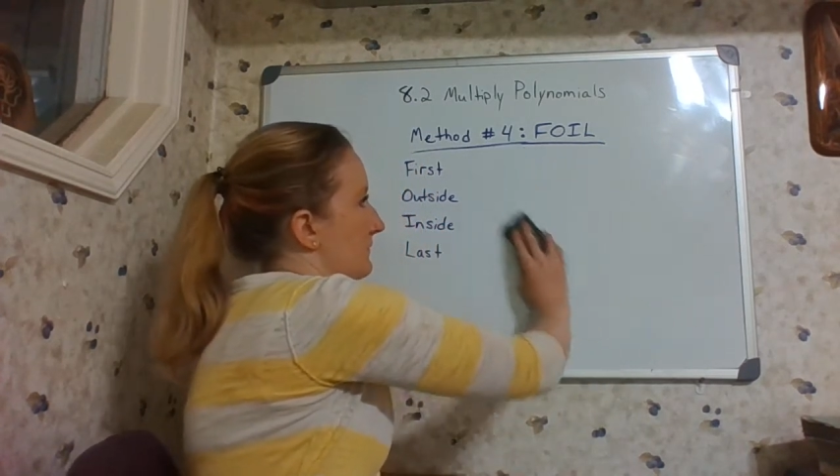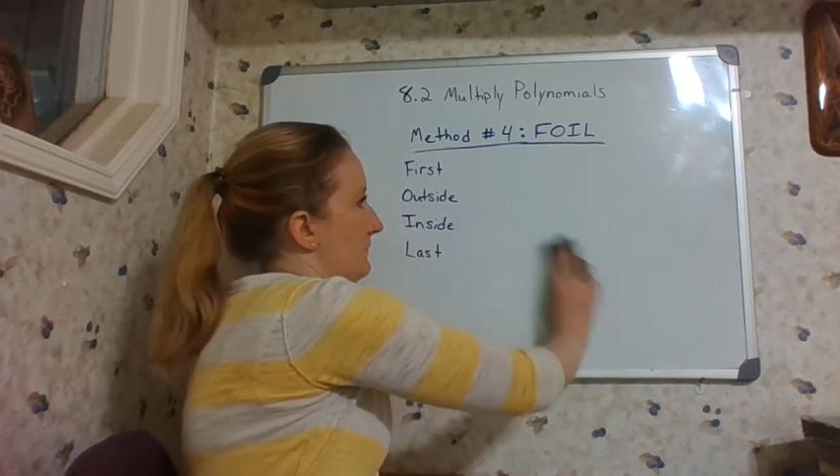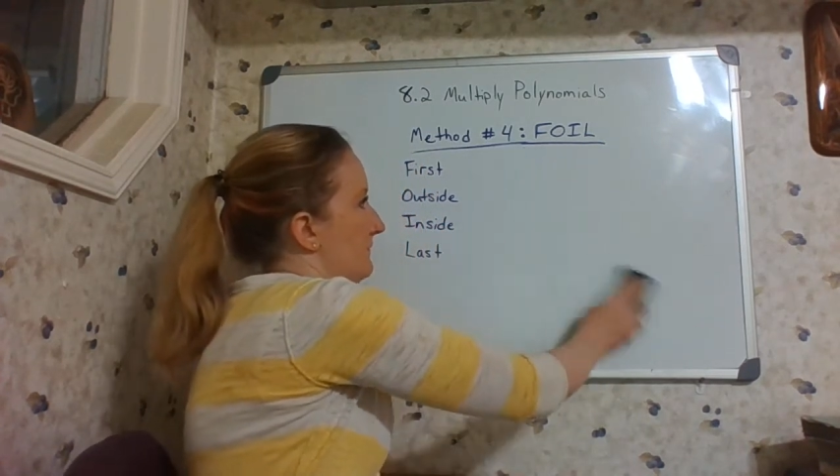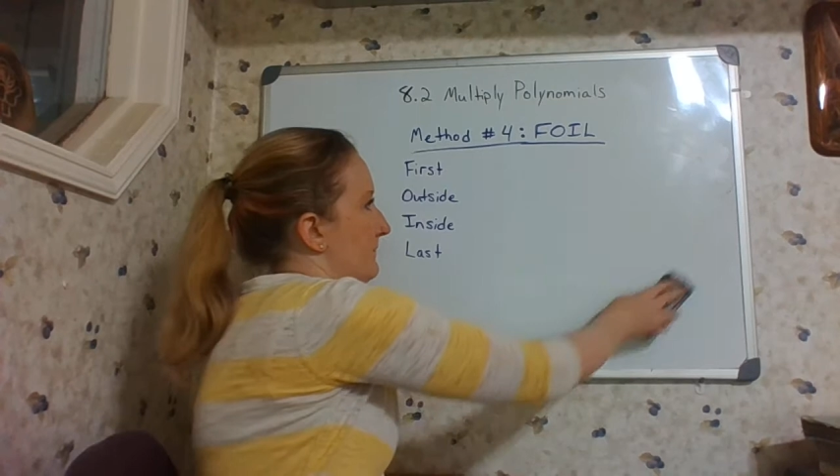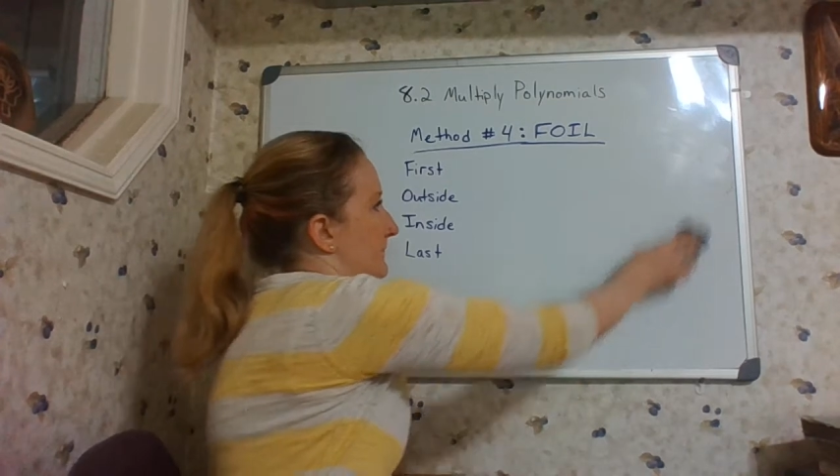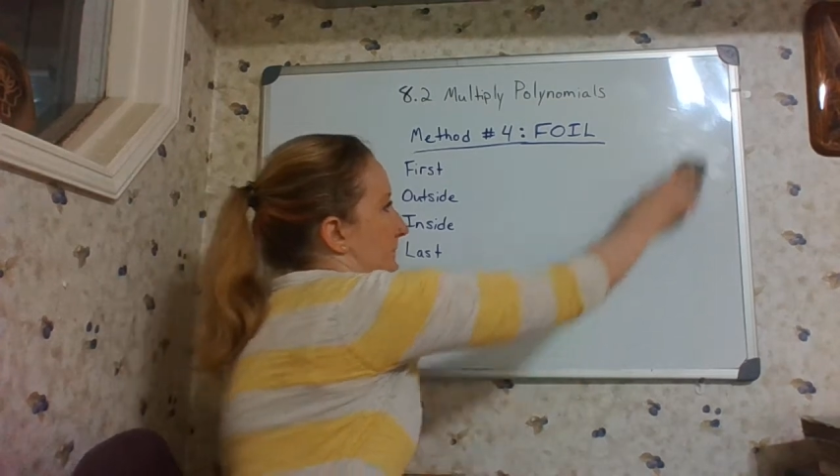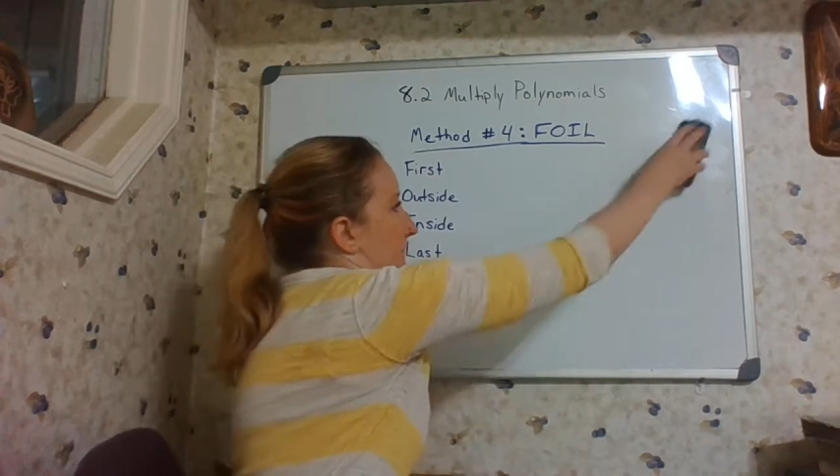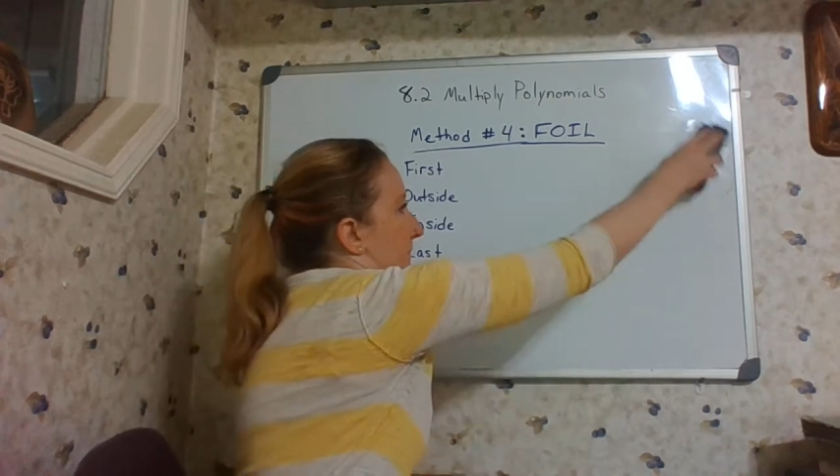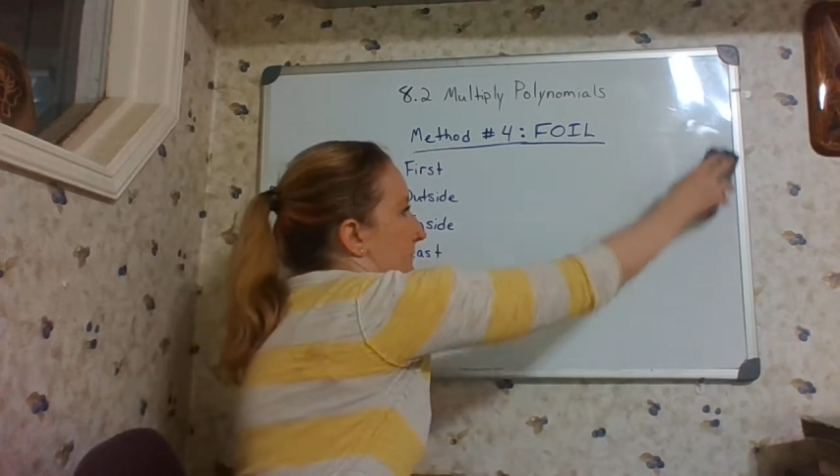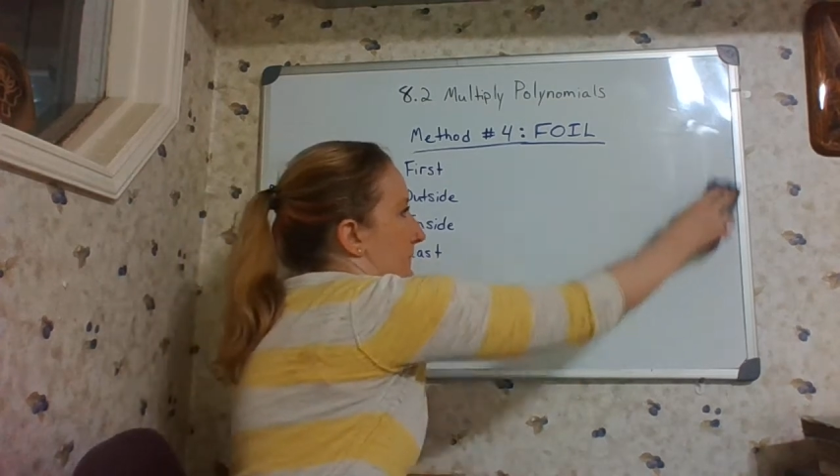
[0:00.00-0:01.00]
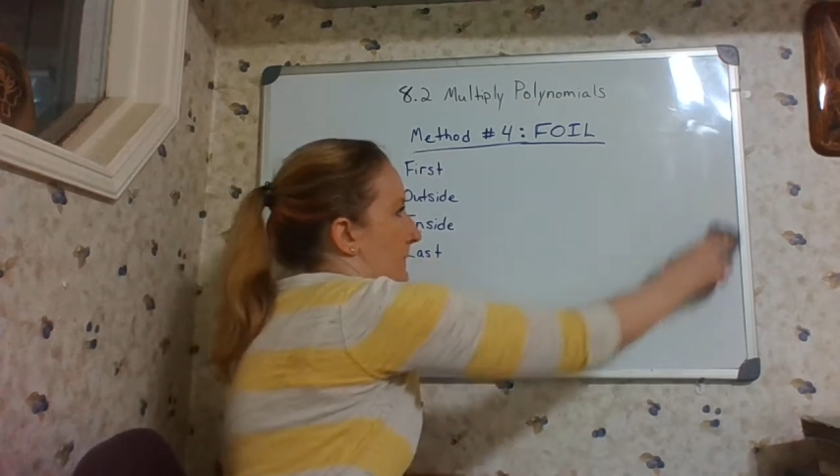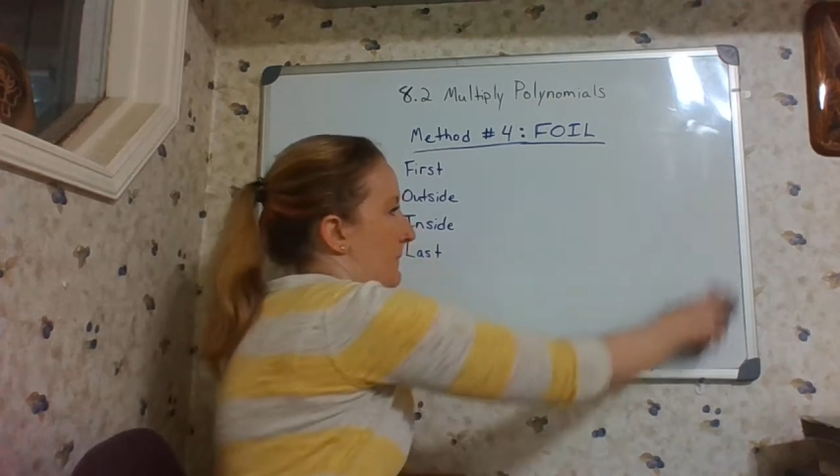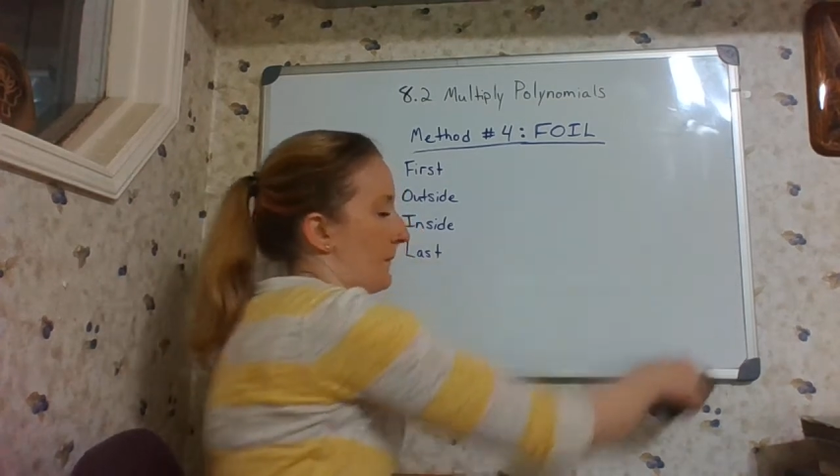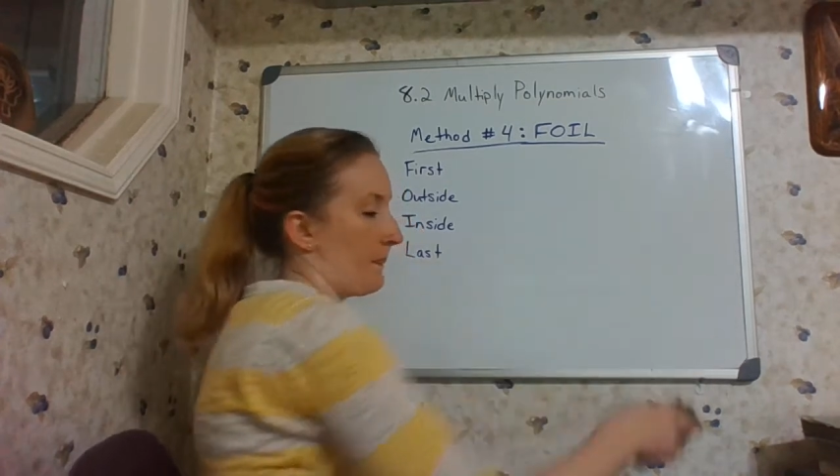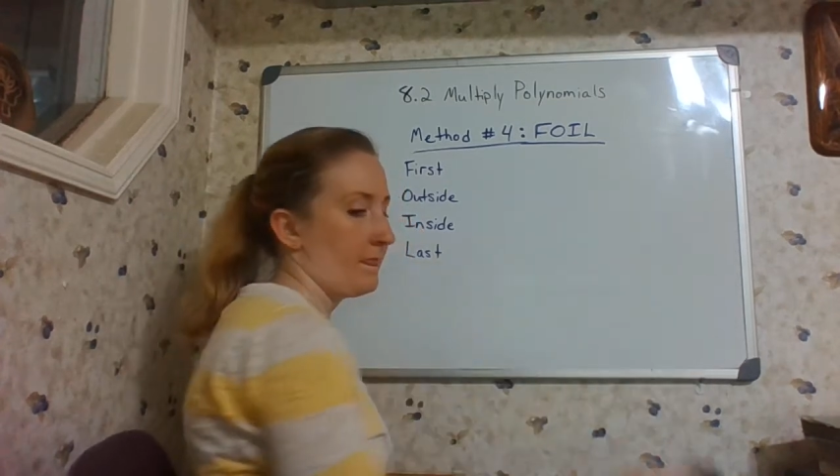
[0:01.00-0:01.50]

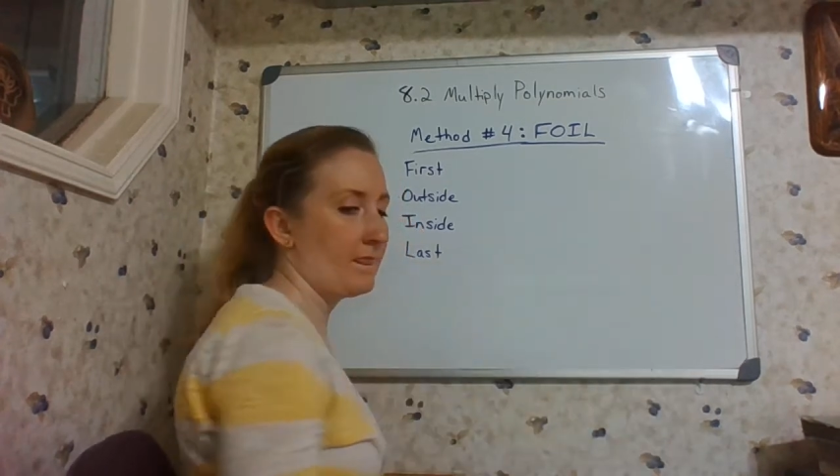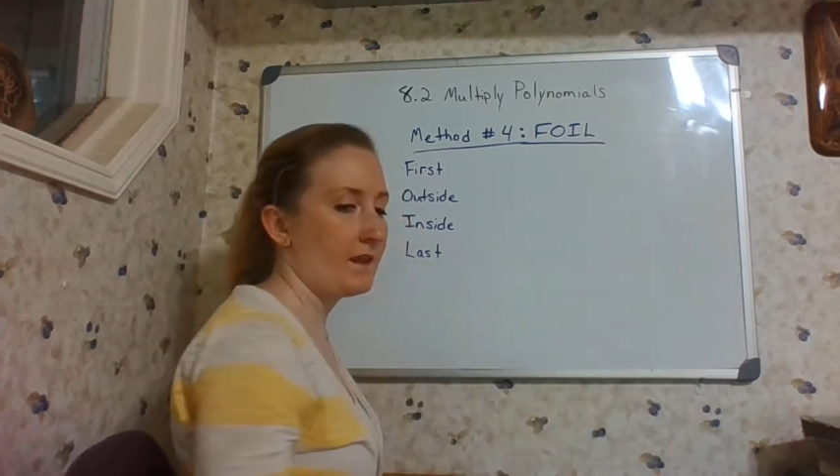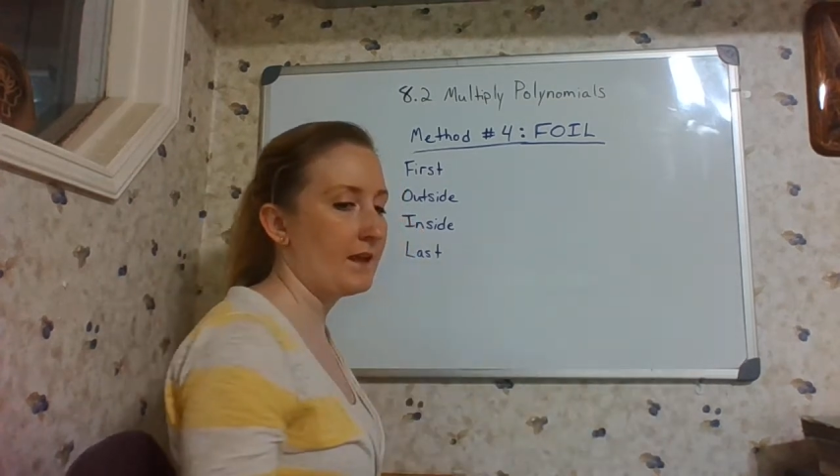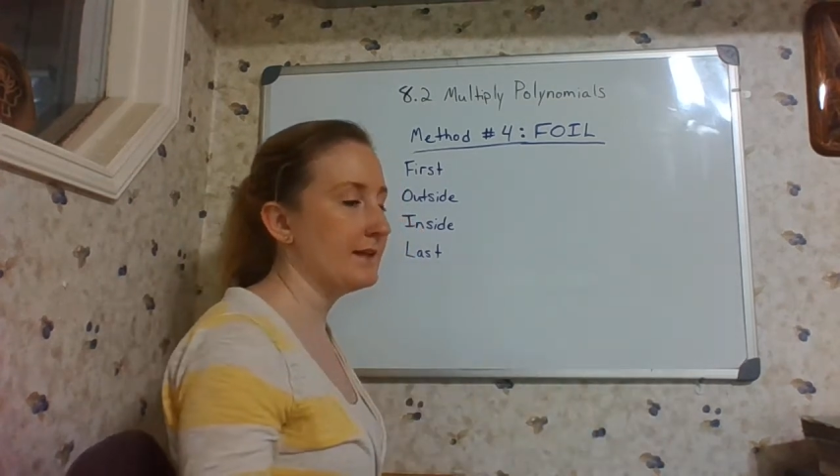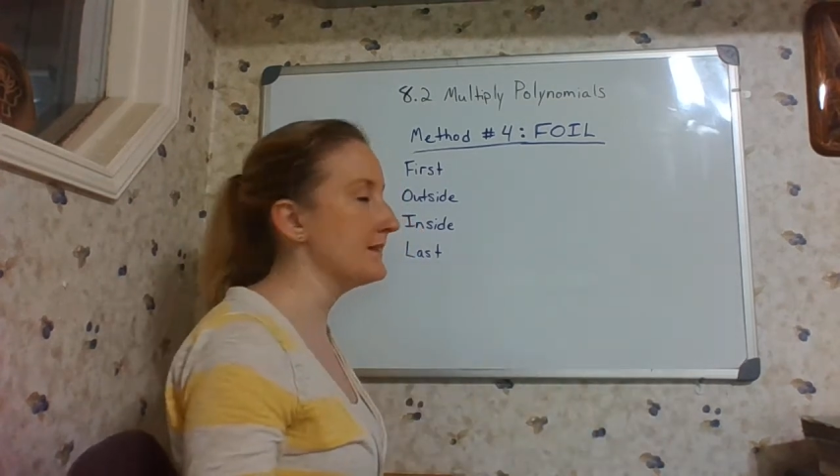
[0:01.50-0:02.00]
And